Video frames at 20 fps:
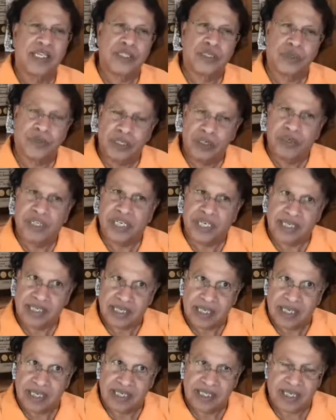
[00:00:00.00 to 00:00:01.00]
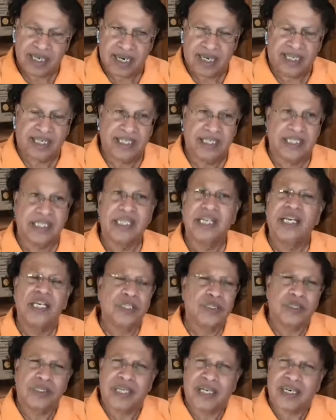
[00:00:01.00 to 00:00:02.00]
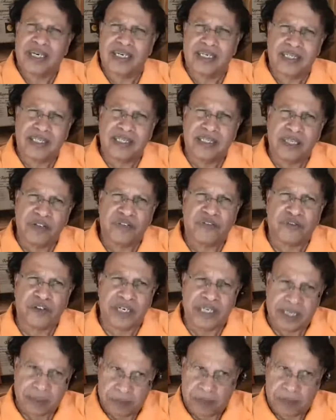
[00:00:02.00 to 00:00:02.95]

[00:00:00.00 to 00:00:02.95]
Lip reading: So you need a strategy. So there are different,